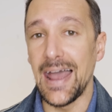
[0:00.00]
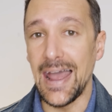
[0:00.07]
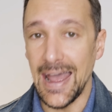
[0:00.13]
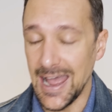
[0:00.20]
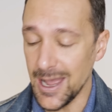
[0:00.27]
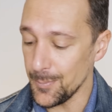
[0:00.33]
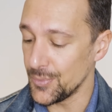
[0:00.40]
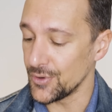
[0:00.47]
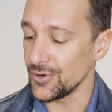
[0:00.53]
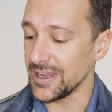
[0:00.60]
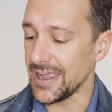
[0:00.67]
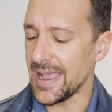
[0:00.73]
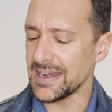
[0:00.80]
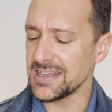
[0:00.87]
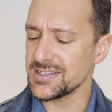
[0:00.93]

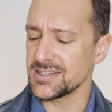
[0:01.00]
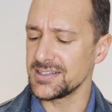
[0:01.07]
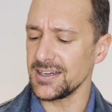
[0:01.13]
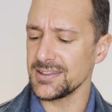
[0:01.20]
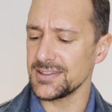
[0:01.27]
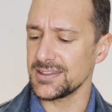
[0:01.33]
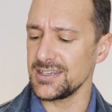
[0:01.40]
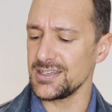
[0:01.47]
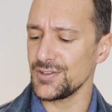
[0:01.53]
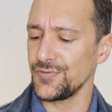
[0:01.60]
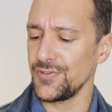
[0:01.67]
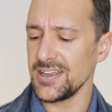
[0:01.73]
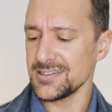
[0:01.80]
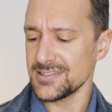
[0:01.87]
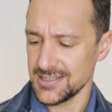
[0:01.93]
ambery and it's got this
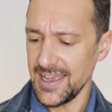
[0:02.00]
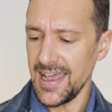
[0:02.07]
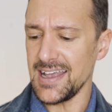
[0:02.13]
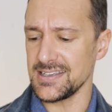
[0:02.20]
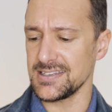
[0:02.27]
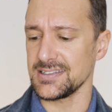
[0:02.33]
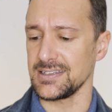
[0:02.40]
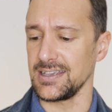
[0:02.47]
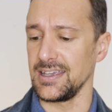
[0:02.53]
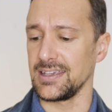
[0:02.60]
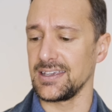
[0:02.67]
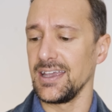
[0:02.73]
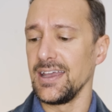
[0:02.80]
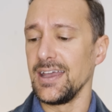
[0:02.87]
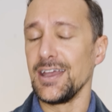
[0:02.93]

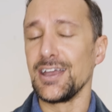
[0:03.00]
fantastic